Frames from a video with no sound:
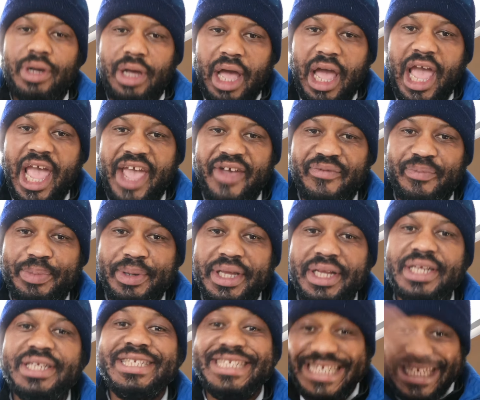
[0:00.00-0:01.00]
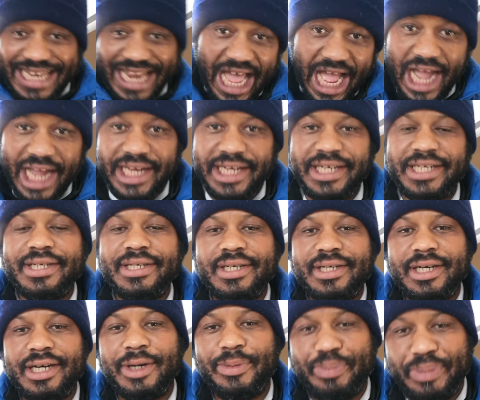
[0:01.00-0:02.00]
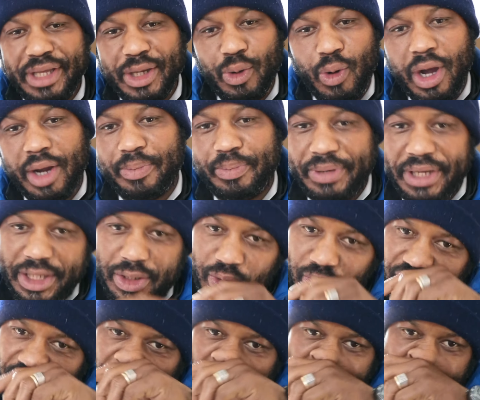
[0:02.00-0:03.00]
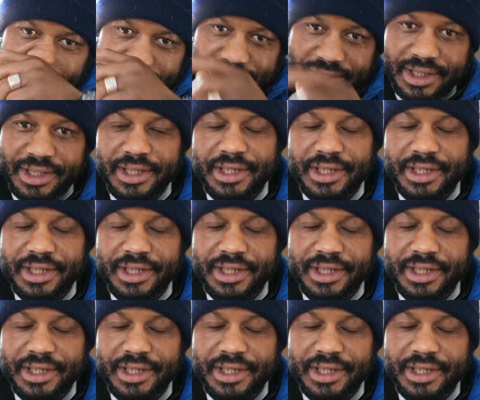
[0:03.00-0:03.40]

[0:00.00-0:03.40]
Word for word: I have been denied a B1, B2 visa